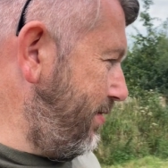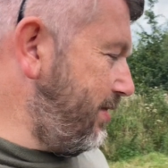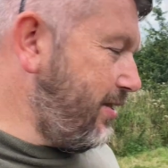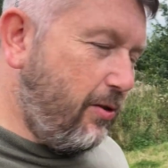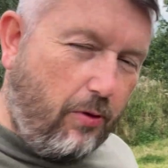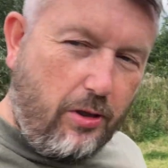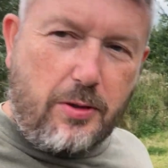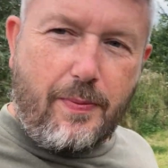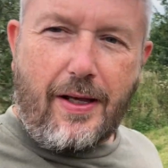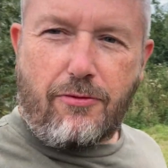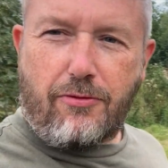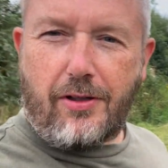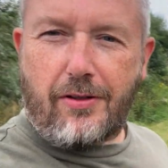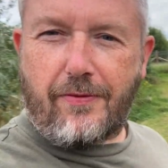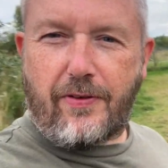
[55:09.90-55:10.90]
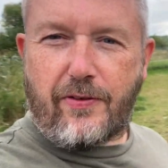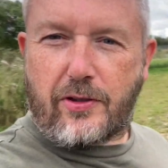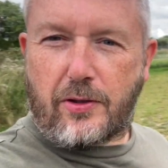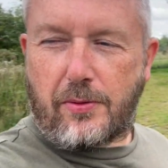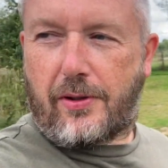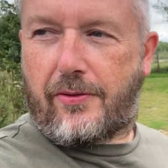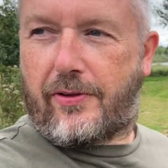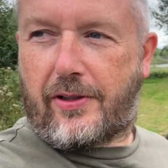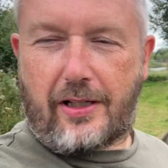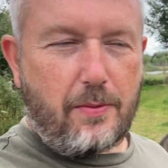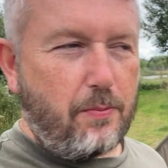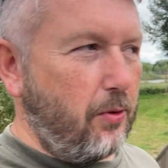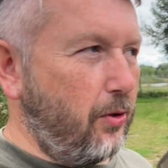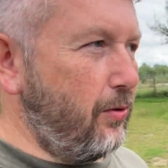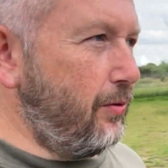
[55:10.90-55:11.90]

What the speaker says: It was about 350 quid for the gimbal.